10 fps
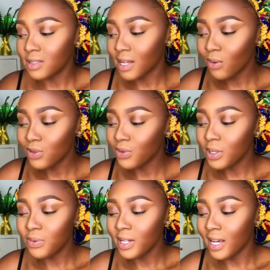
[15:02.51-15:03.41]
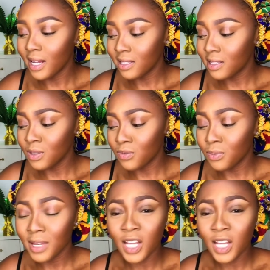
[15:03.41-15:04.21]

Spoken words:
That was really a hard season for me.